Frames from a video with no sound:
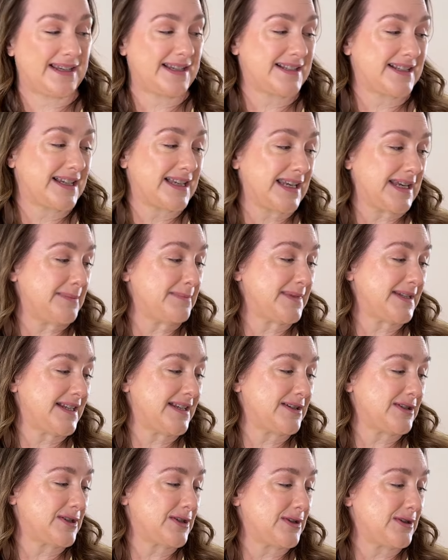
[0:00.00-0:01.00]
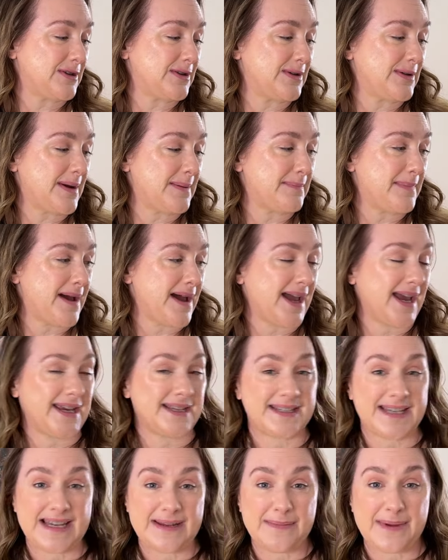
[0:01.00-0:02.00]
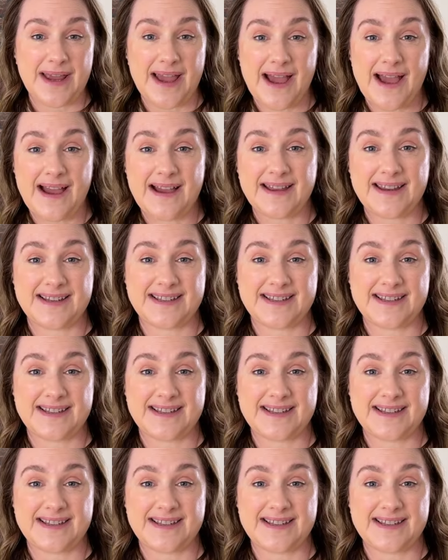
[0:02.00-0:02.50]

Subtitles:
this glimpse into my TBR,